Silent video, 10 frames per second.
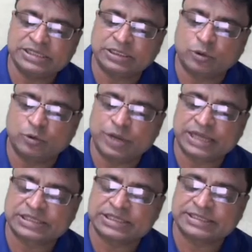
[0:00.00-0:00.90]

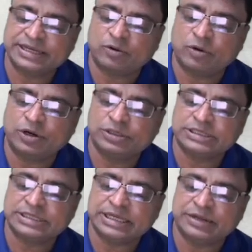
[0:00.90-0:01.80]
2x is equal to
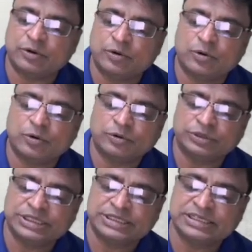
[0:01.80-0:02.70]
0.
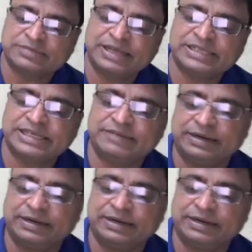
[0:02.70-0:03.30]
This is my C1.